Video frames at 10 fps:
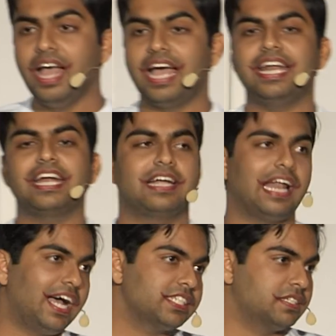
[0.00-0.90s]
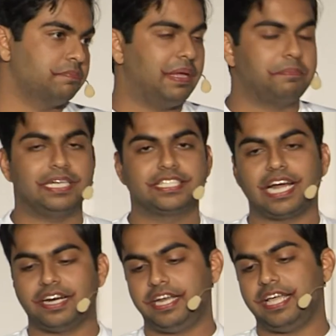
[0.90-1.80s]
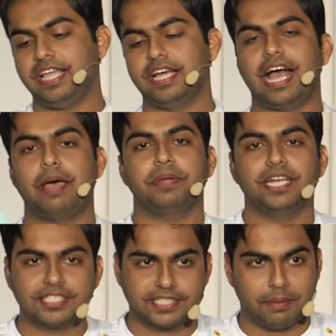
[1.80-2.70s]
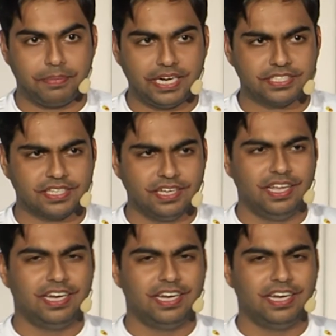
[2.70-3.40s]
And at last, people start taking a happiness tablets.